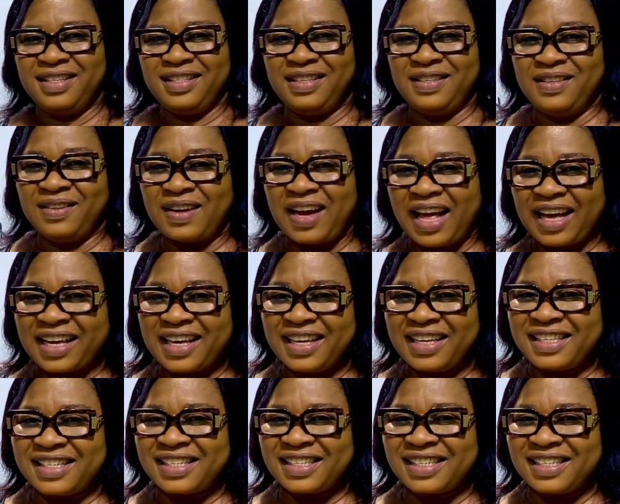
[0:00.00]
Did you like
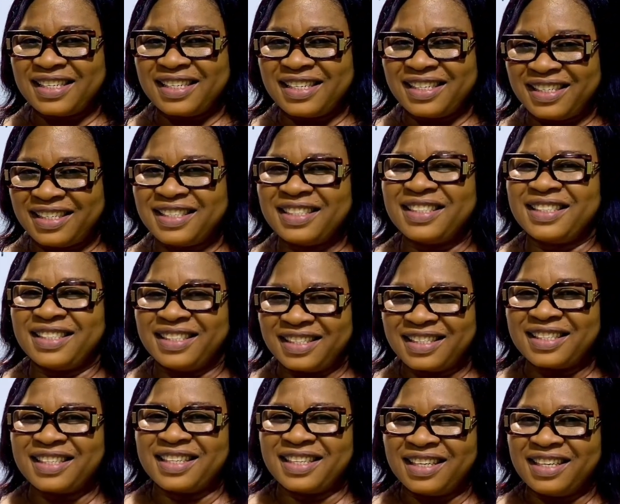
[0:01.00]
it?
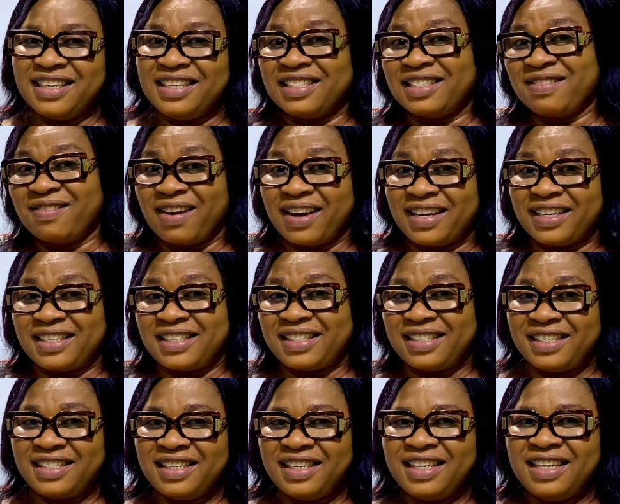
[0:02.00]
It's
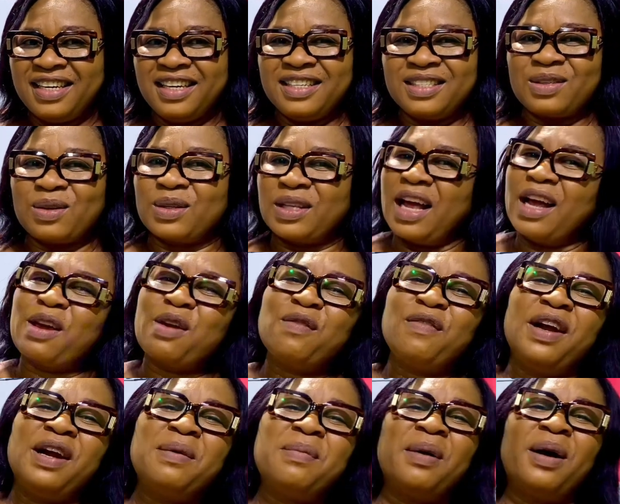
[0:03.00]
great. So thank you
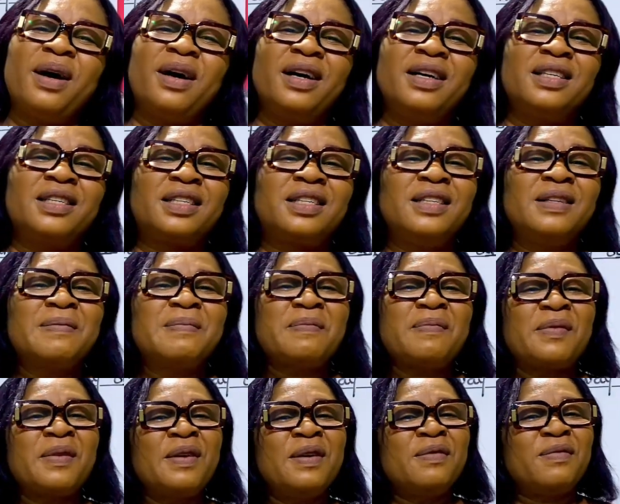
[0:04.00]
very much
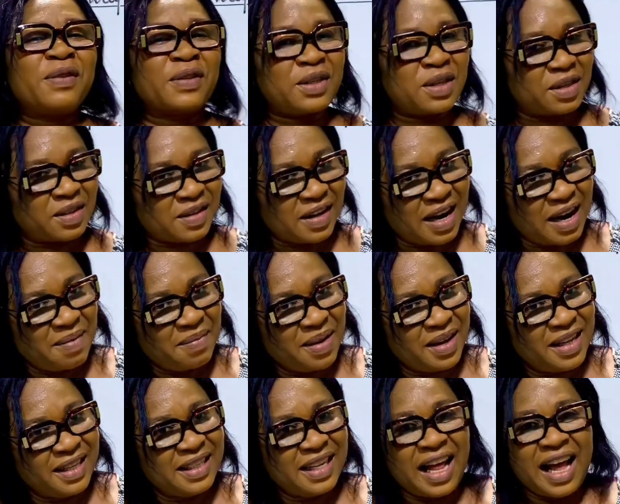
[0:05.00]
for
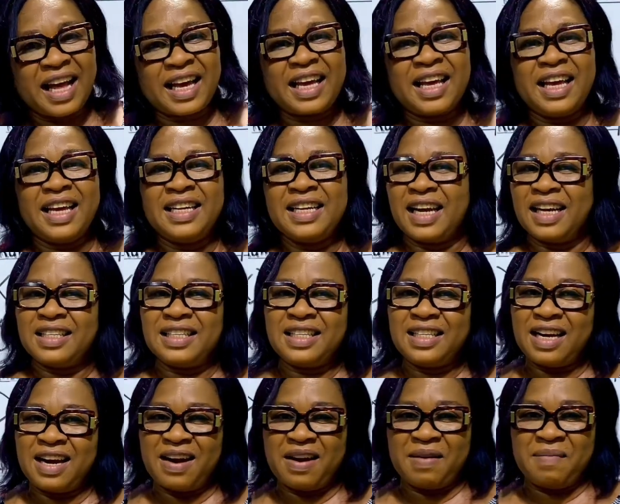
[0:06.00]
subscribing, liking, and
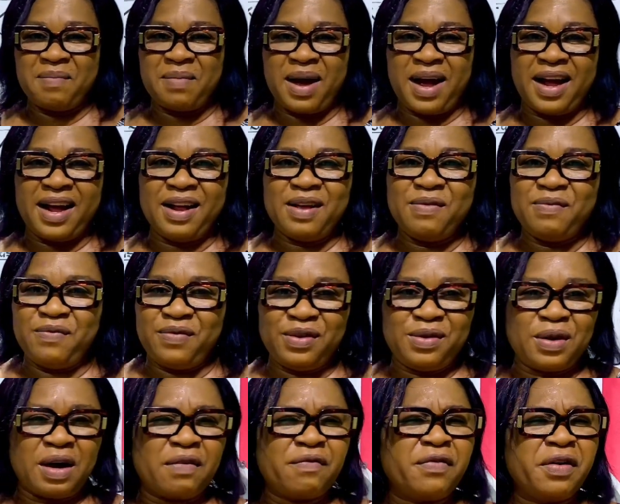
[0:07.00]
sharing my
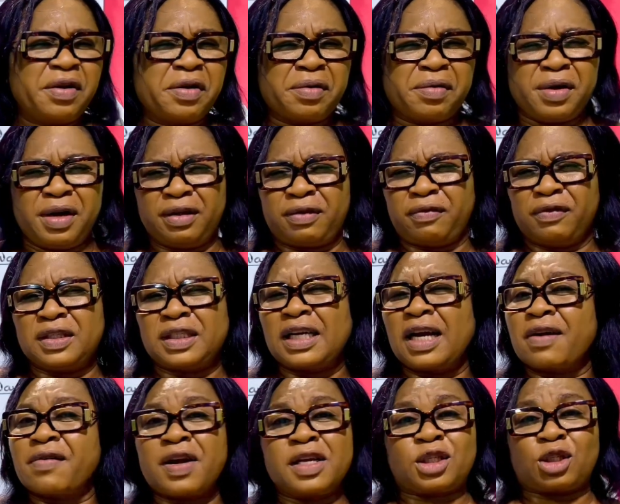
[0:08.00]
video. I'm very grateful. It's
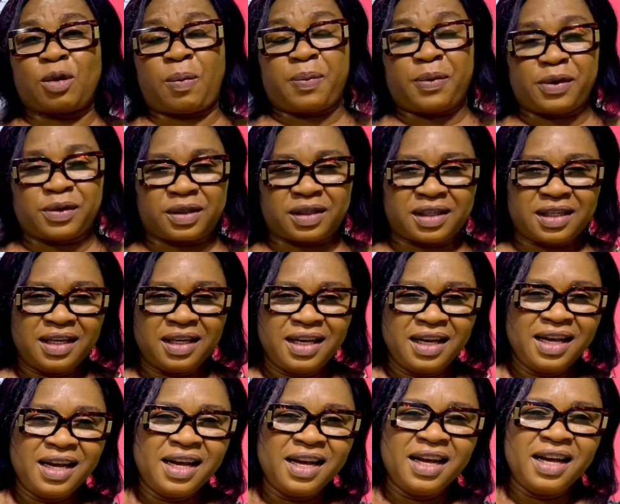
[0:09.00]
a great support.
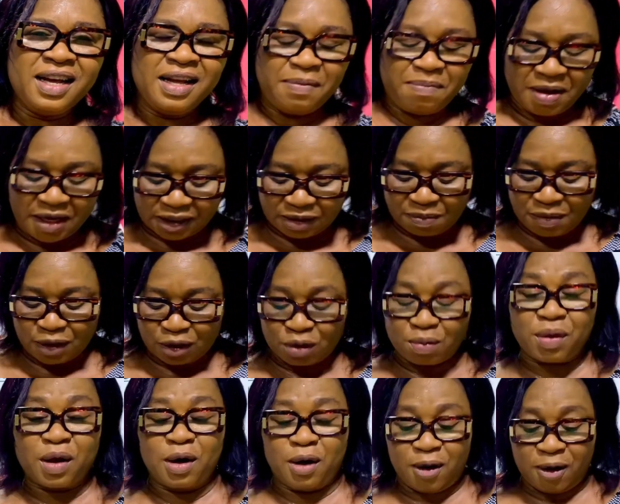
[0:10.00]
It makes me to
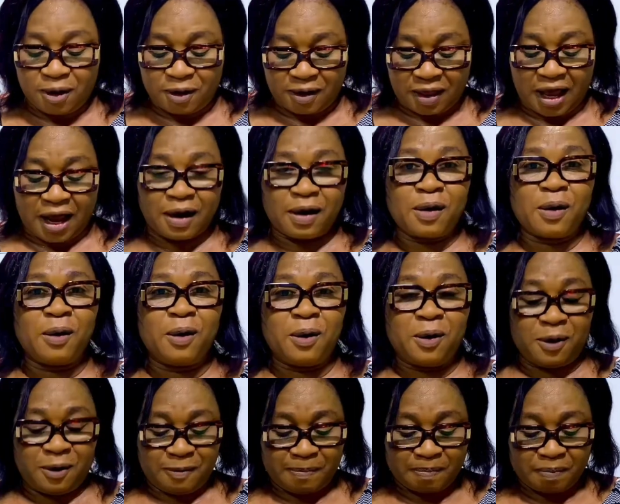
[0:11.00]
be on,
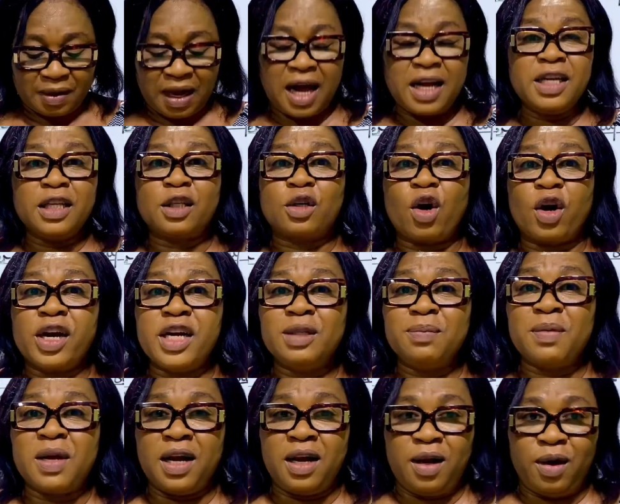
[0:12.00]
and it encouraged
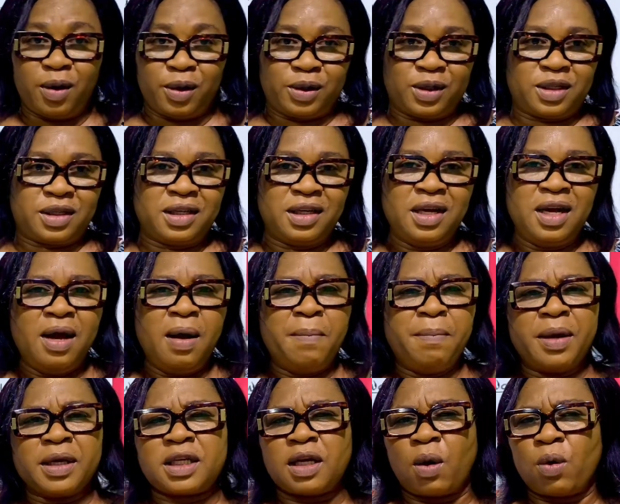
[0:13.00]
me a lot.
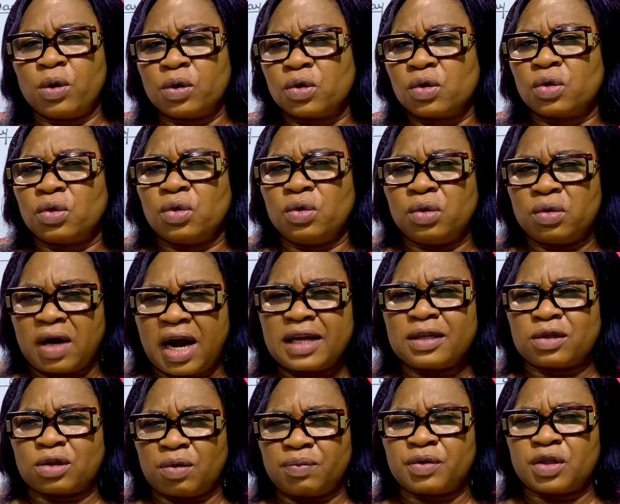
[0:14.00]
But I want you to
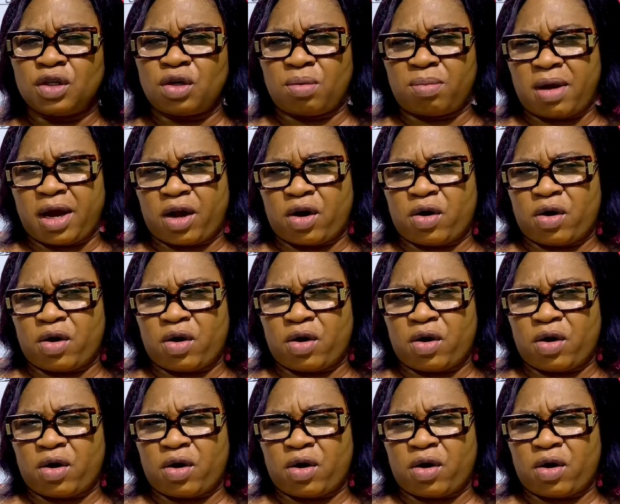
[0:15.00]
write something on my